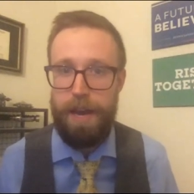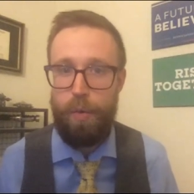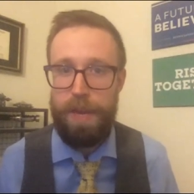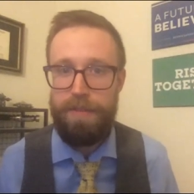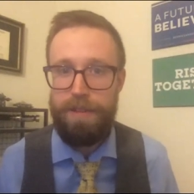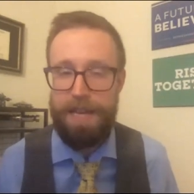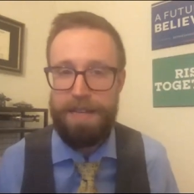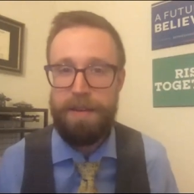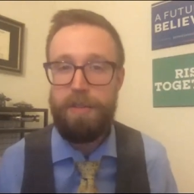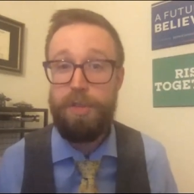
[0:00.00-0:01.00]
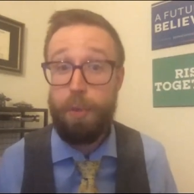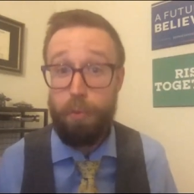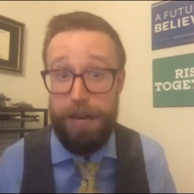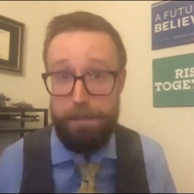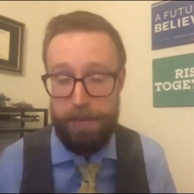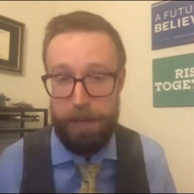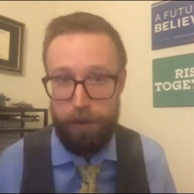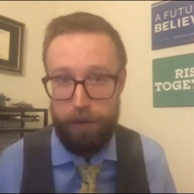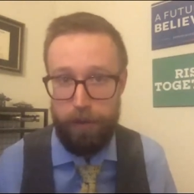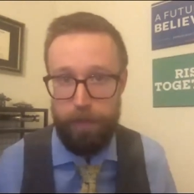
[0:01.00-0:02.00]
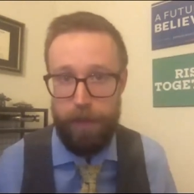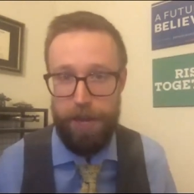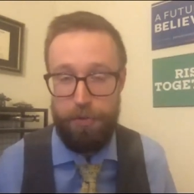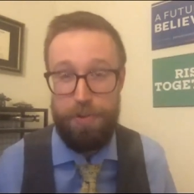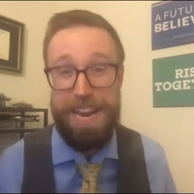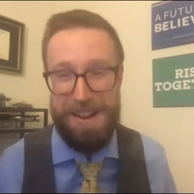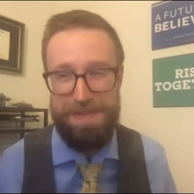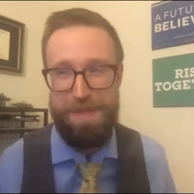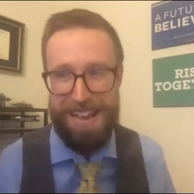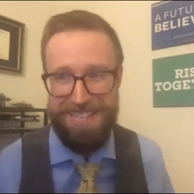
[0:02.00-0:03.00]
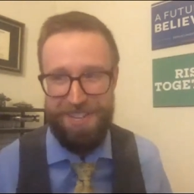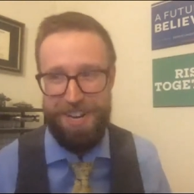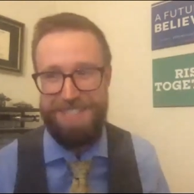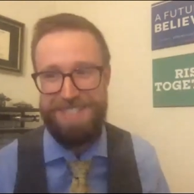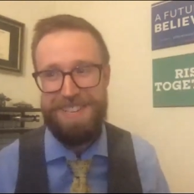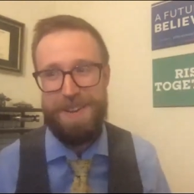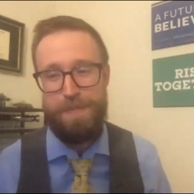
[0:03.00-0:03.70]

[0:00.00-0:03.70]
we've elected 3 people, 3 animal mascots,